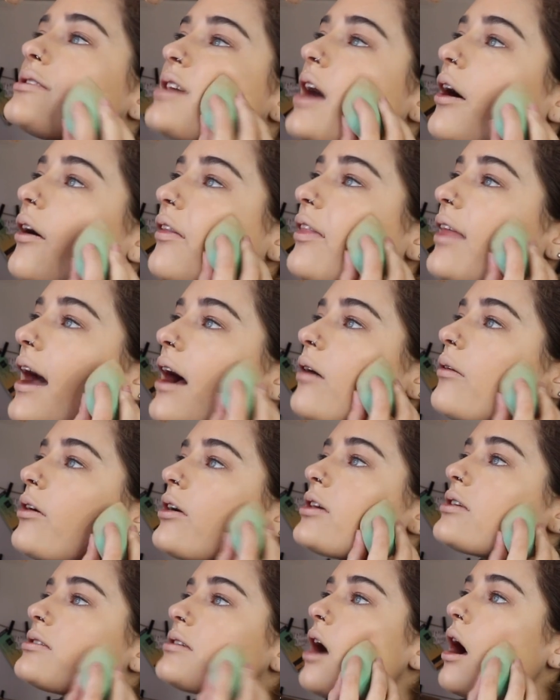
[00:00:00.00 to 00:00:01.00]
so that
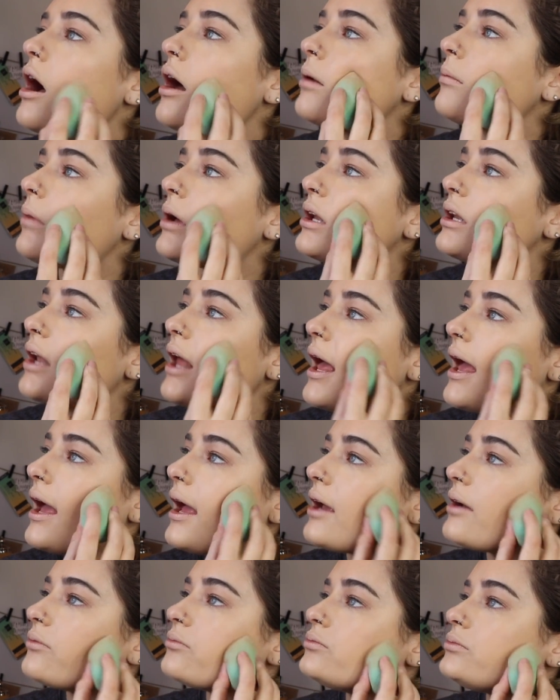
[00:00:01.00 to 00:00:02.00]
was on
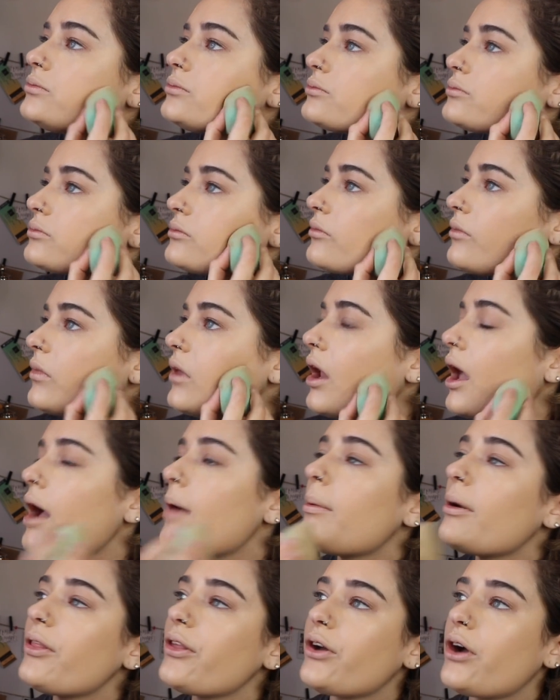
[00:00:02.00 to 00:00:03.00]
Monday.
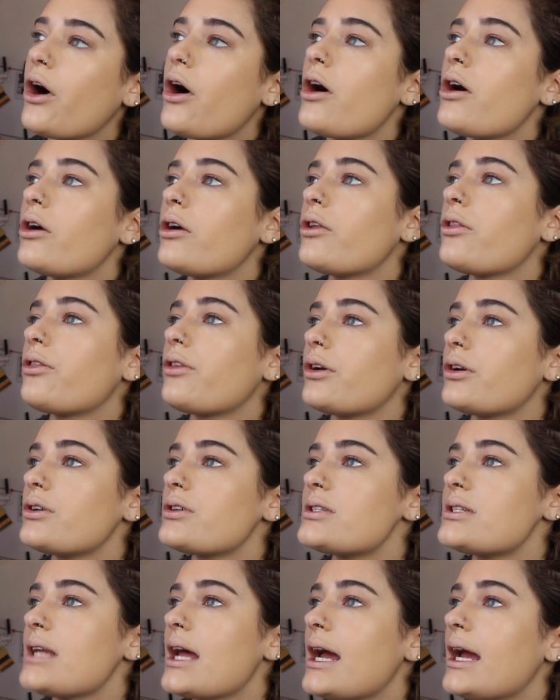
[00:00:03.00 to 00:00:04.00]
I bought the car on
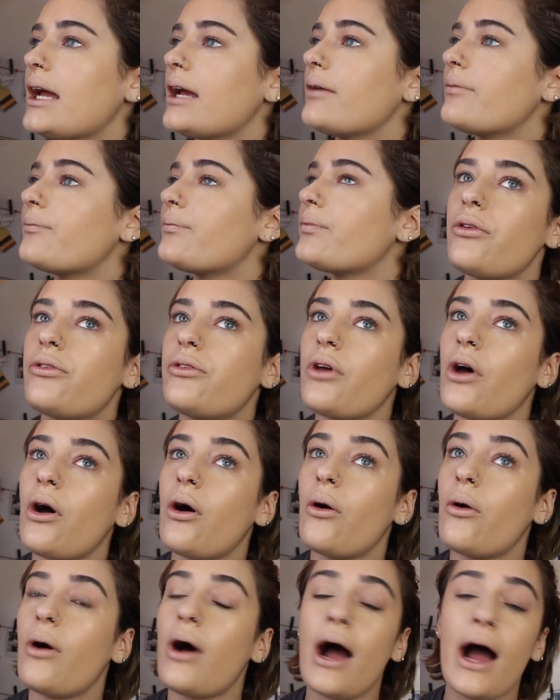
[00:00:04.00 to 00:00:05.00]
Thursday,
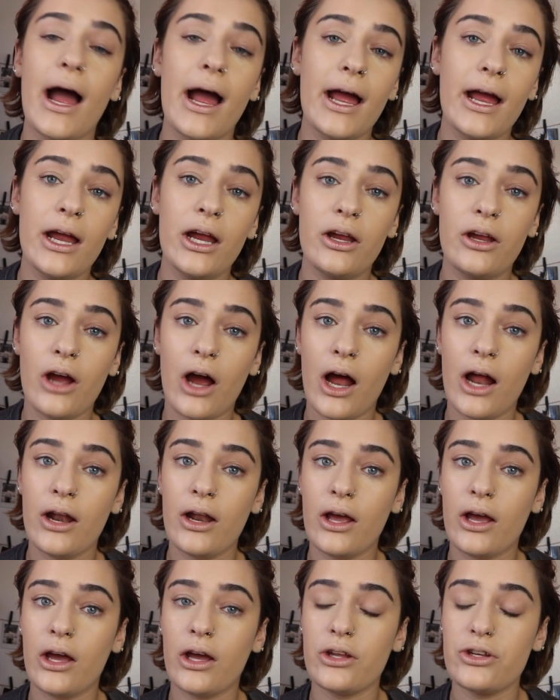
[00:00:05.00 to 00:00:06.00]
so I got
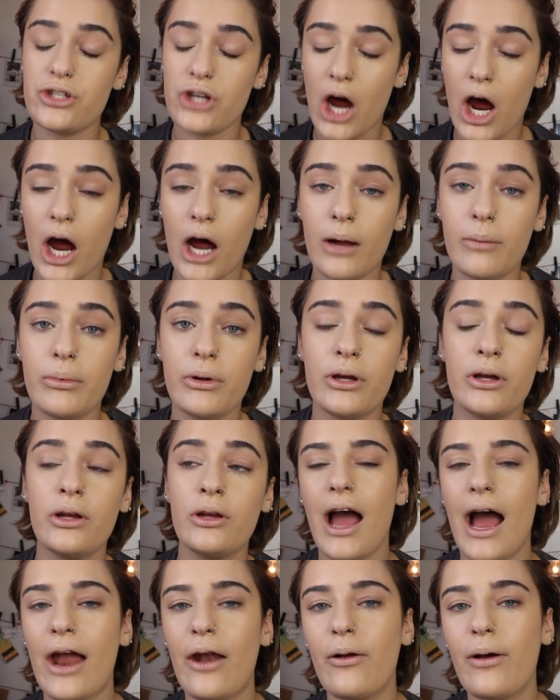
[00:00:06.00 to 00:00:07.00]
a job.
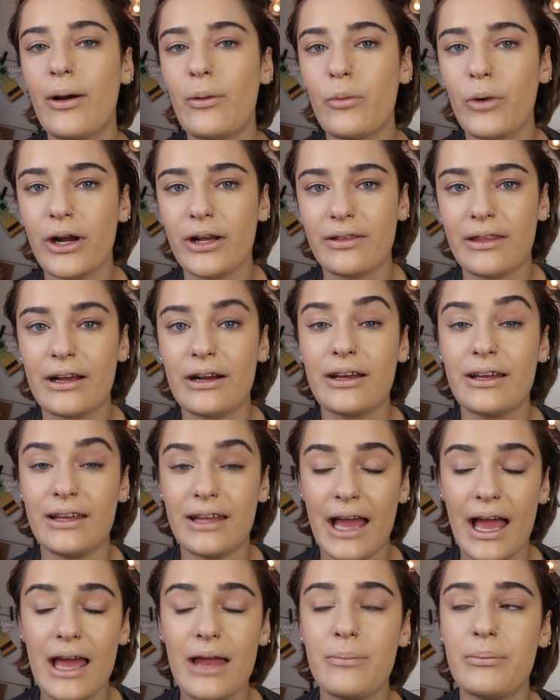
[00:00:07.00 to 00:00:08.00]
I don't work there
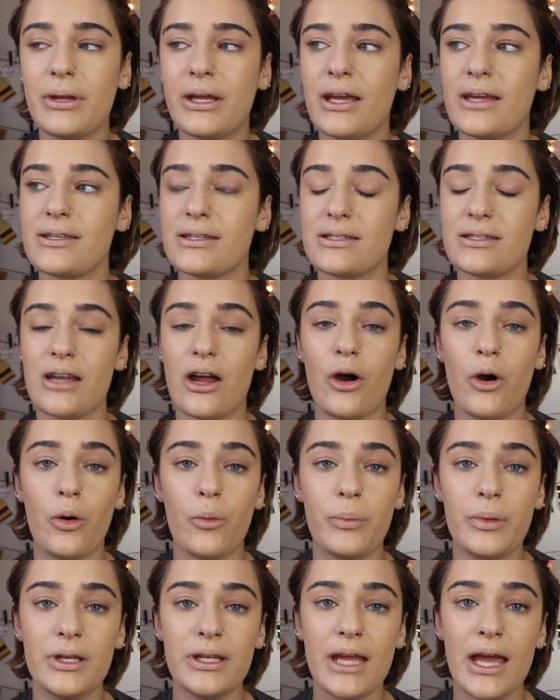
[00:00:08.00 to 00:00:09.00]
yet because it's not
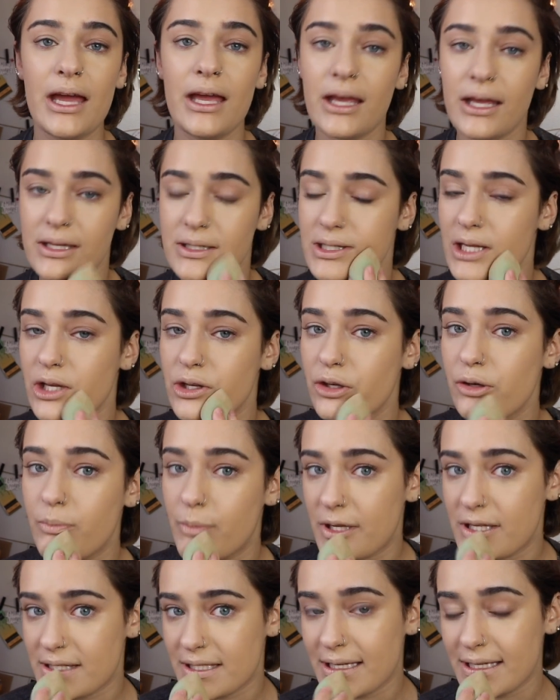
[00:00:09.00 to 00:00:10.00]
open yet. It's a new
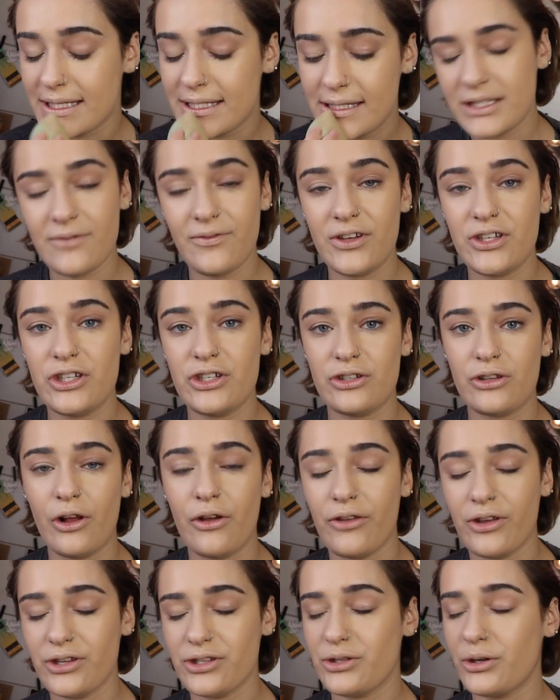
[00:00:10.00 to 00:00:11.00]
business. It's a vintage
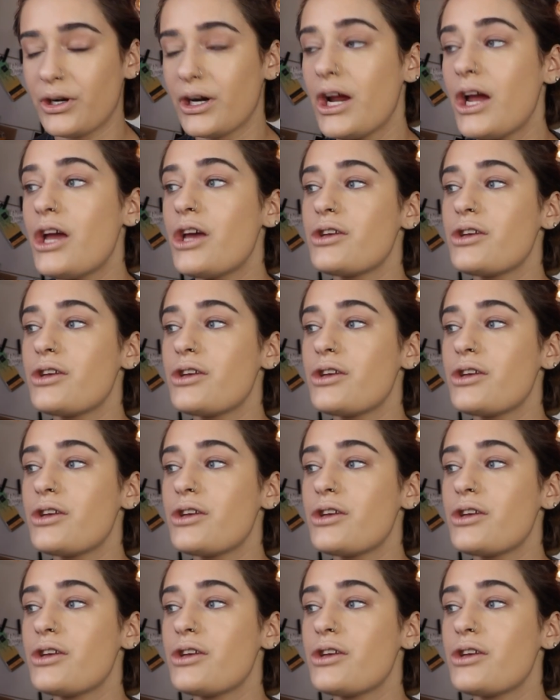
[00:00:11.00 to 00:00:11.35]
clothing store,